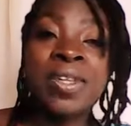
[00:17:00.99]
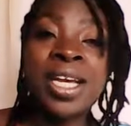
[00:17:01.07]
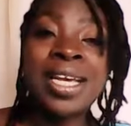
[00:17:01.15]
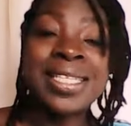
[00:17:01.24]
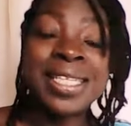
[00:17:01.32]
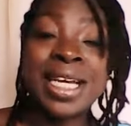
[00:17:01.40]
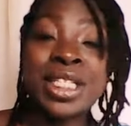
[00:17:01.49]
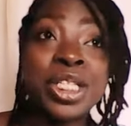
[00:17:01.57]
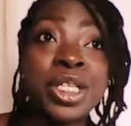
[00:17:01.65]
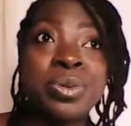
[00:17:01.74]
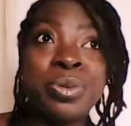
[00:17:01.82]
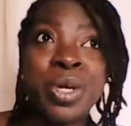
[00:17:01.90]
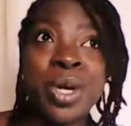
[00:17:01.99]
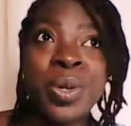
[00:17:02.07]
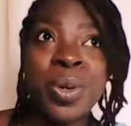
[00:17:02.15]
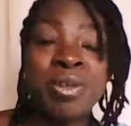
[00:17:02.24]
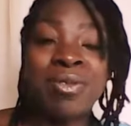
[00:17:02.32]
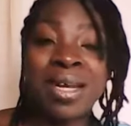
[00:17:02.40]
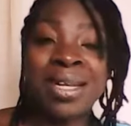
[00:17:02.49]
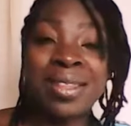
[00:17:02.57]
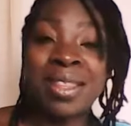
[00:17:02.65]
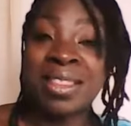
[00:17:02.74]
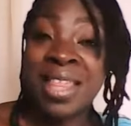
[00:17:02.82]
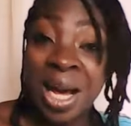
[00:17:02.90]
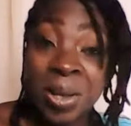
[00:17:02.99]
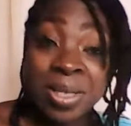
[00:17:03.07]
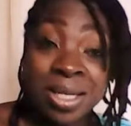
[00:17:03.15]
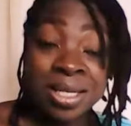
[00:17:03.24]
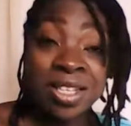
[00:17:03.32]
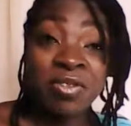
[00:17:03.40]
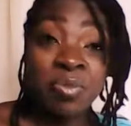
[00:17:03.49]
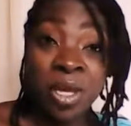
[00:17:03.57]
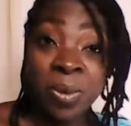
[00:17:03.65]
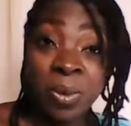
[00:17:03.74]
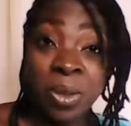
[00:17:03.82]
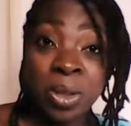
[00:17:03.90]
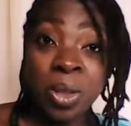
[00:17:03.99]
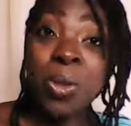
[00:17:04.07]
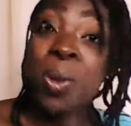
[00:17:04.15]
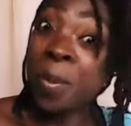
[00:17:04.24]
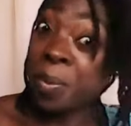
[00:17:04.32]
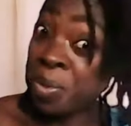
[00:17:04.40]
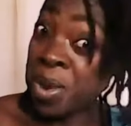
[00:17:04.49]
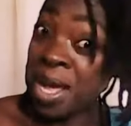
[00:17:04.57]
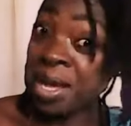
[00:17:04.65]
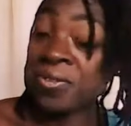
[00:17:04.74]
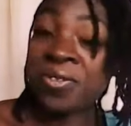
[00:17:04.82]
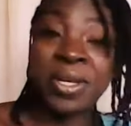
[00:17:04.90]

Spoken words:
he said, do you know already the thousands of people who are praying for